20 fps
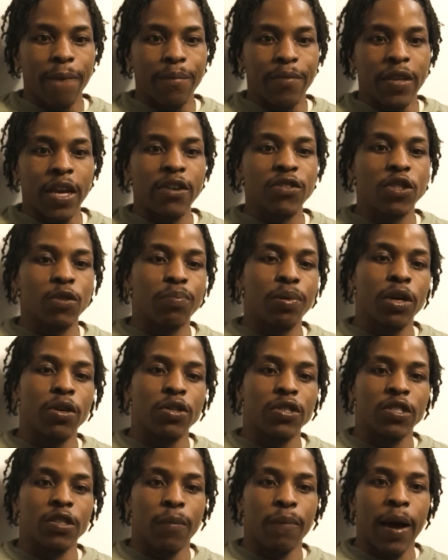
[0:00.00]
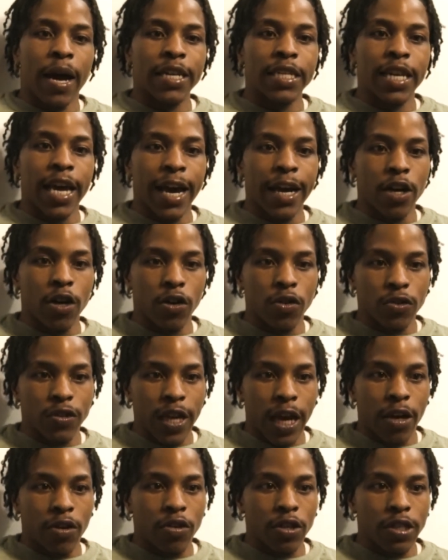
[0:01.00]
Dave Chappelle is somebody that goes
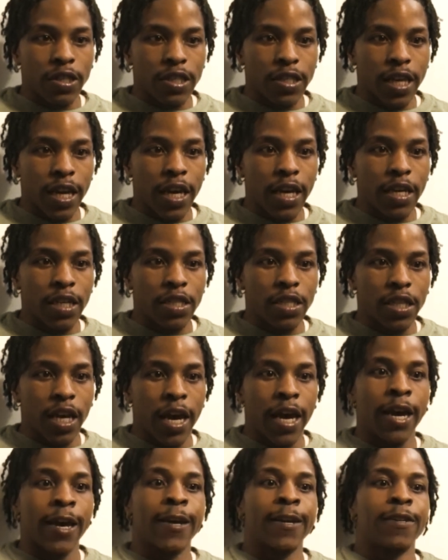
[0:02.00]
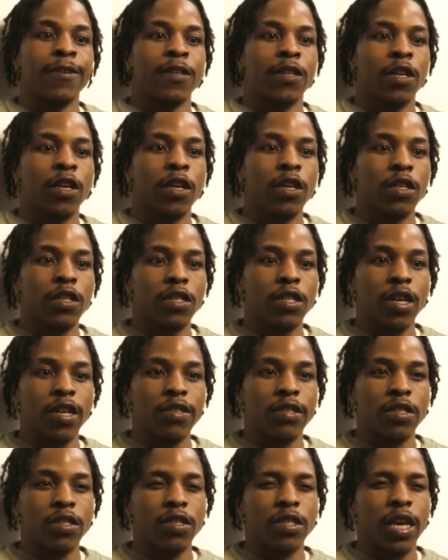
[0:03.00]
out on the stage and
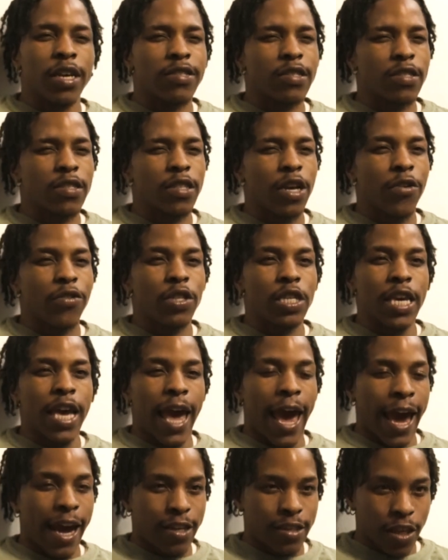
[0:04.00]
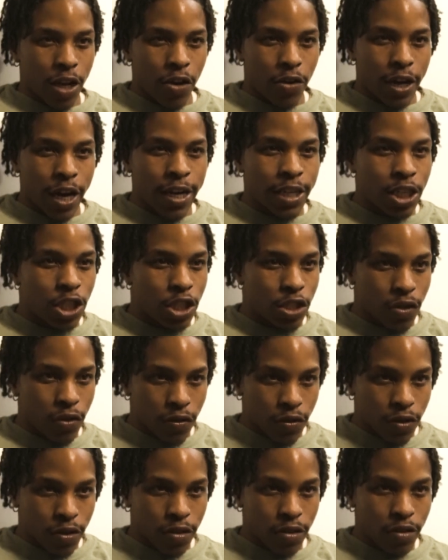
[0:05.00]
doesn't necessarily act out any
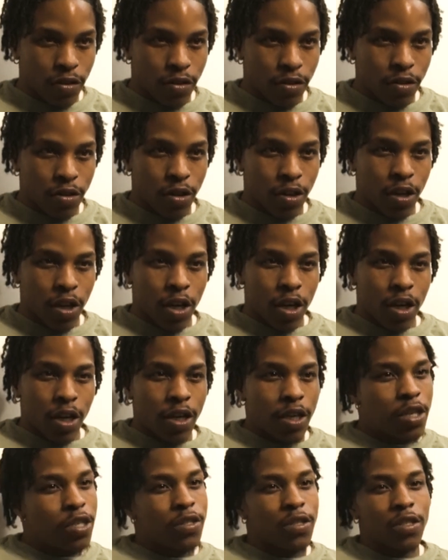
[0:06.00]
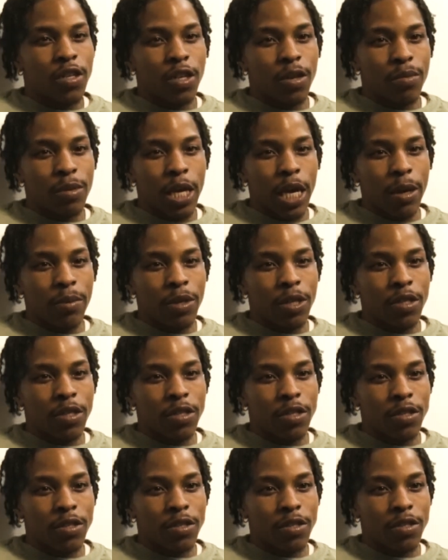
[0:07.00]
jokes. He's gonna be able
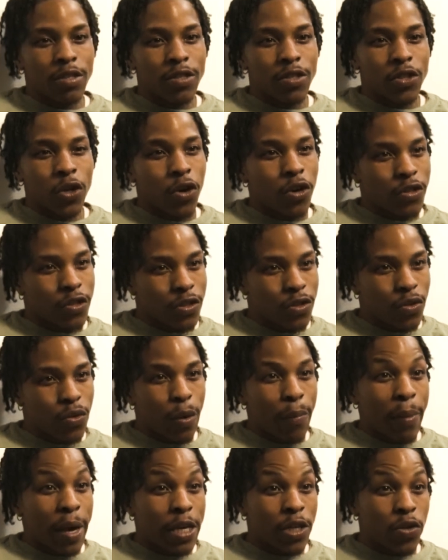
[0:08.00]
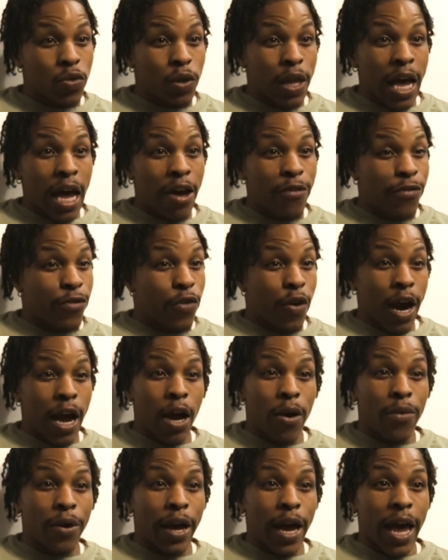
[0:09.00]
to talk to you and make you laugh for an
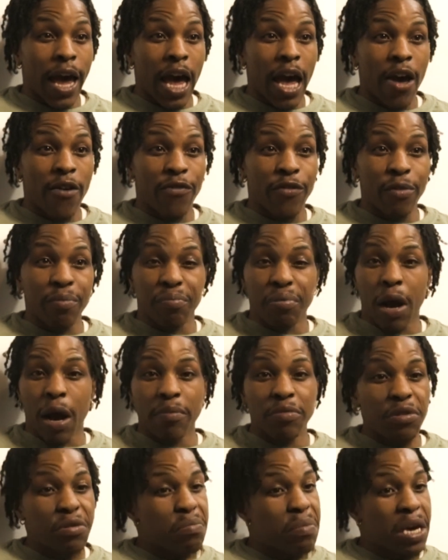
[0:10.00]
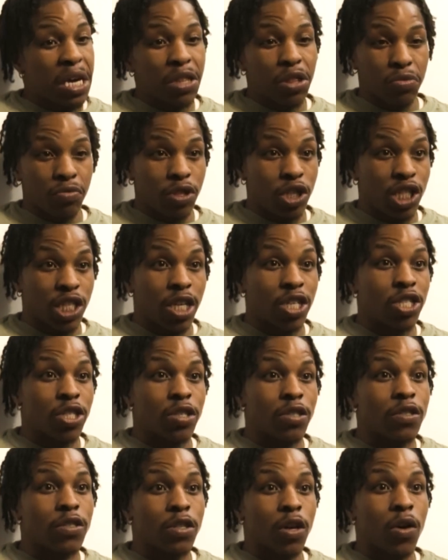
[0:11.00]
hour and a half and probably make 3
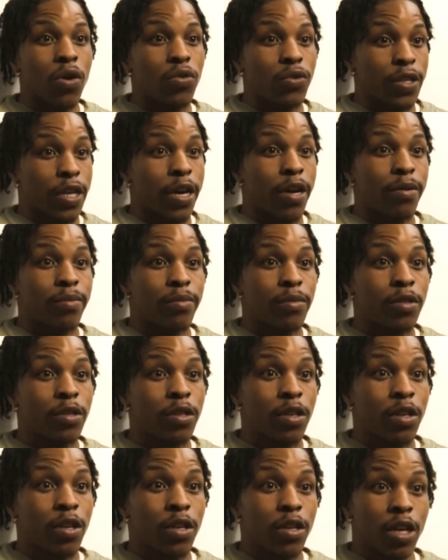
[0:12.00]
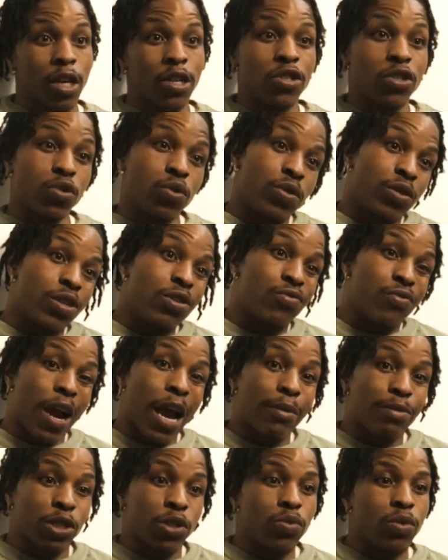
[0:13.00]
gestures the whole time, because he
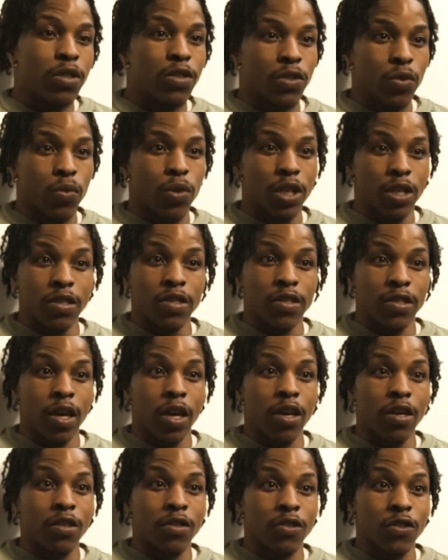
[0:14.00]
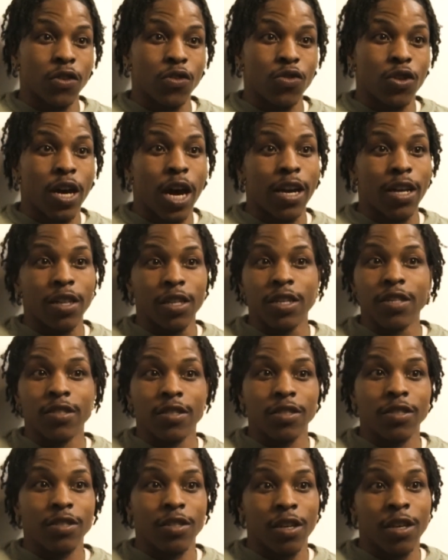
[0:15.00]
wraps you into what he's saying, so you kind of
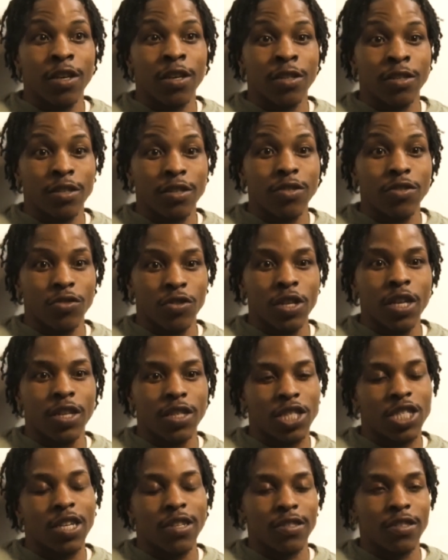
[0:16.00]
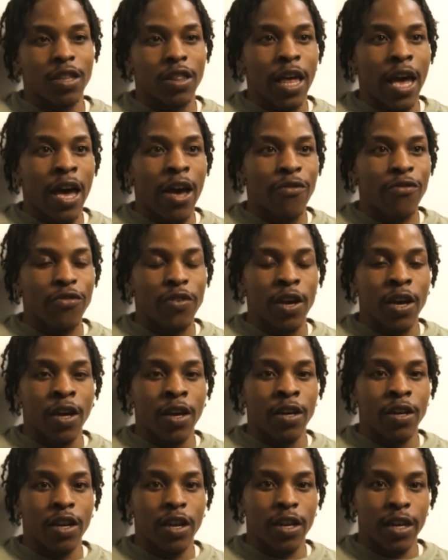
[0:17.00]
listen and you get a chance to laugh.
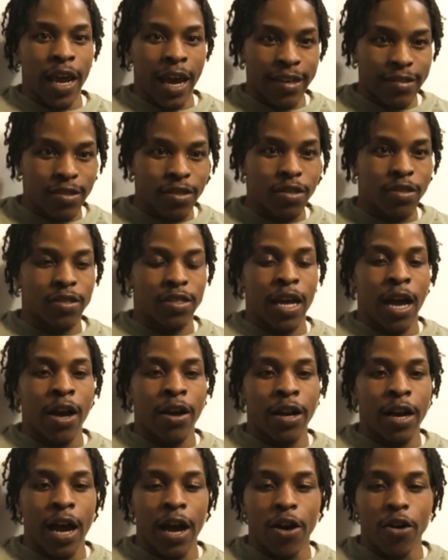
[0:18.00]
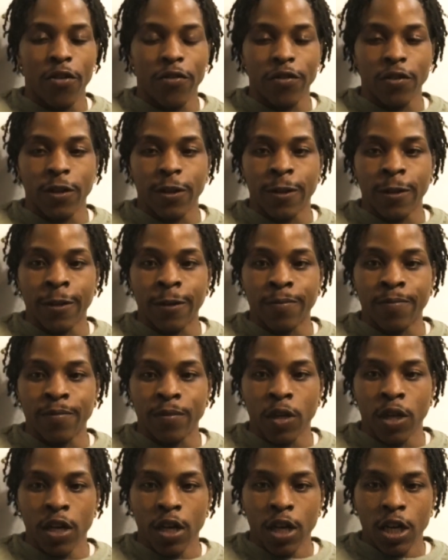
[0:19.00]
And that's the style that I often
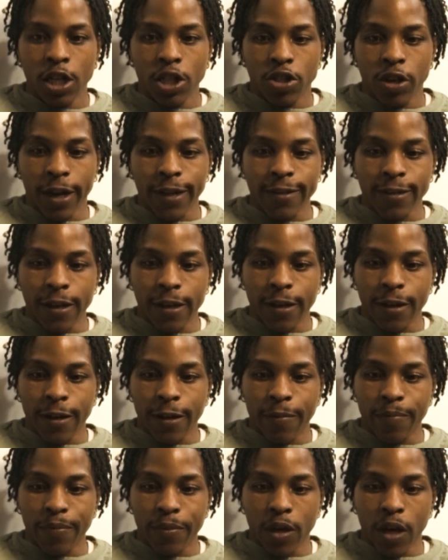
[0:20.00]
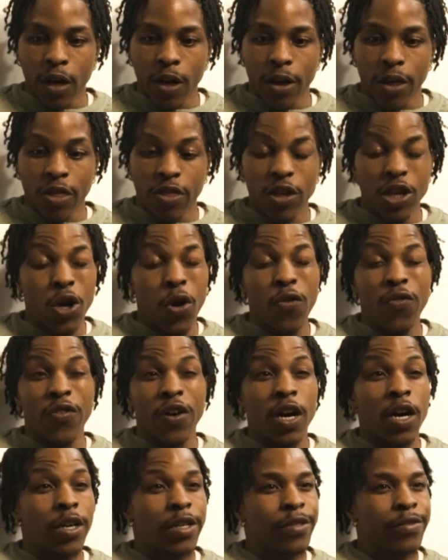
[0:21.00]
try to take up. Theo
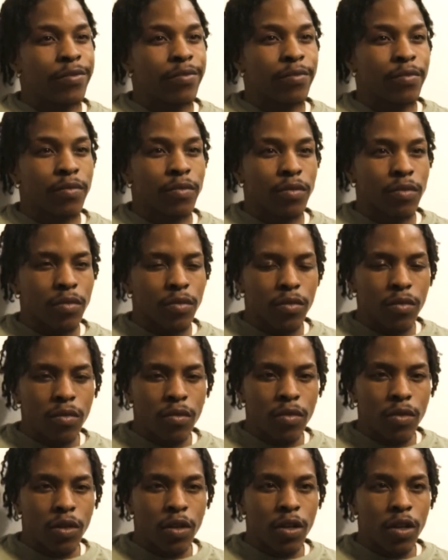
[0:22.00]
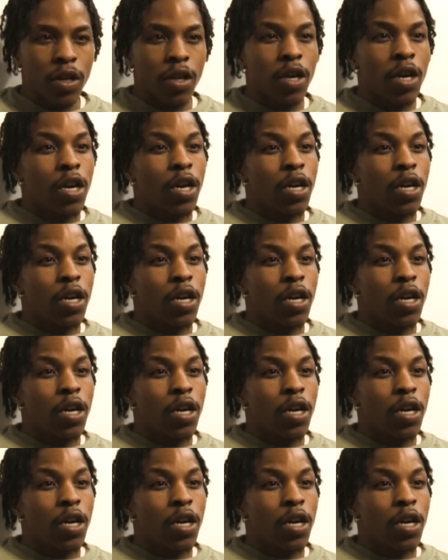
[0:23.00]
Von. I don't